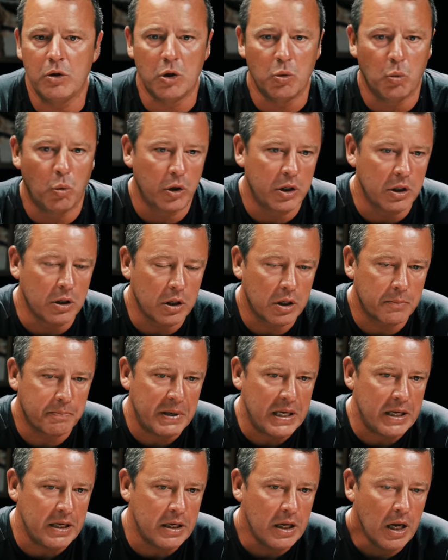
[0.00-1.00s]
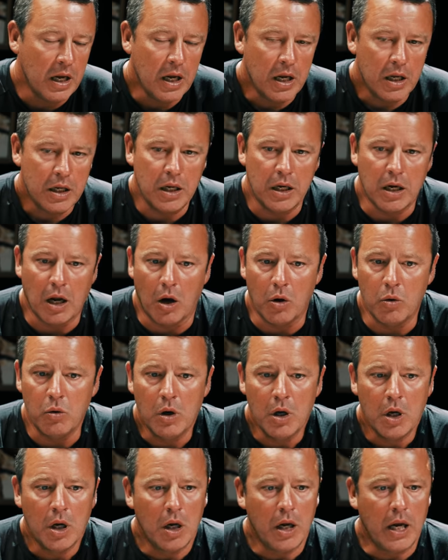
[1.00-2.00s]
You wouldn't be, you know,
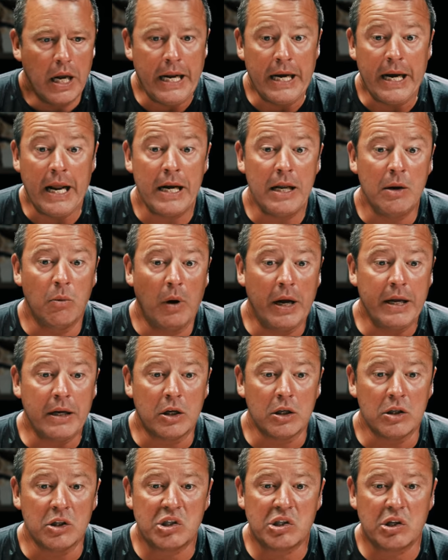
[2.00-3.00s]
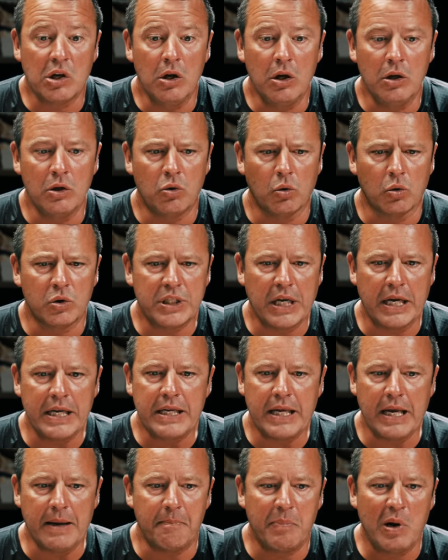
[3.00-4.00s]
in any way concerned or
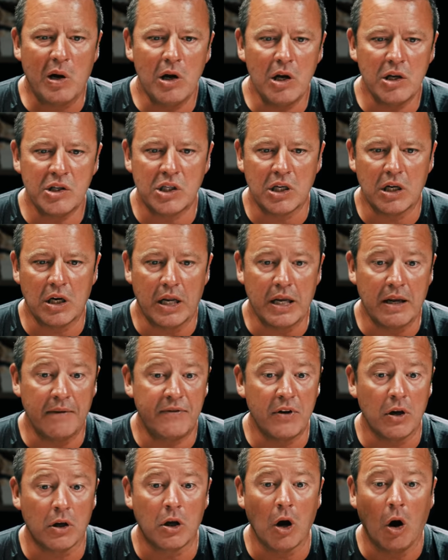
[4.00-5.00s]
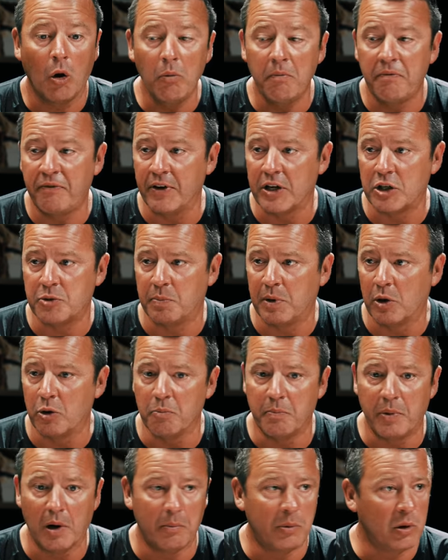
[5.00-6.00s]
take it personally if your goldfish blew
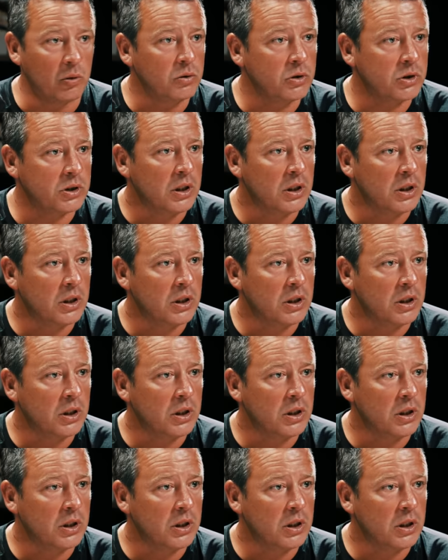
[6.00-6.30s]
bubbles.